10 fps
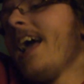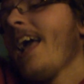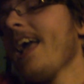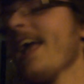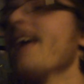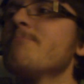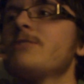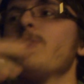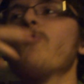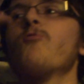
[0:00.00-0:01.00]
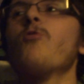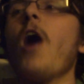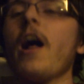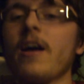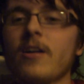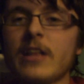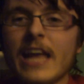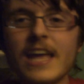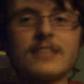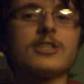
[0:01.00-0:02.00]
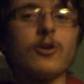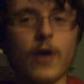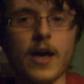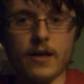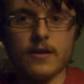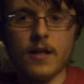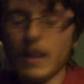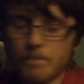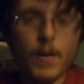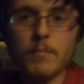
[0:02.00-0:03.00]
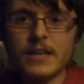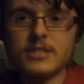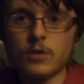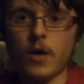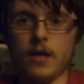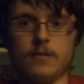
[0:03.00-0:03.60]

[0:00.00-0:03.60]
him to run into her. Like, bump into her.